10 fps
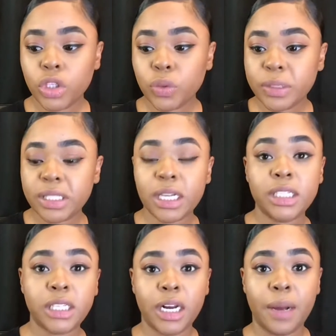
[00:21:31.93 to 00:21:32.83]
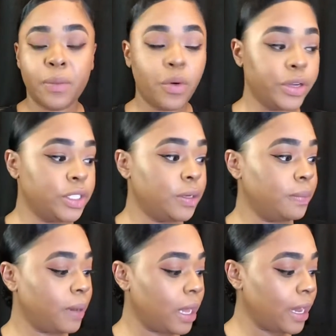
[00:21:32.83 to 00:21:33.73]
So once that's done, I'm going to
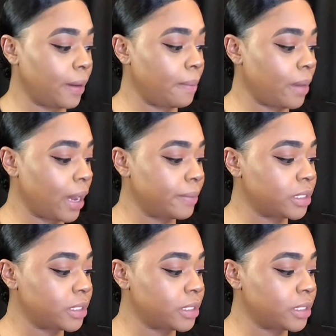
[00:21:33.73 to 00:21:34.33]
apply my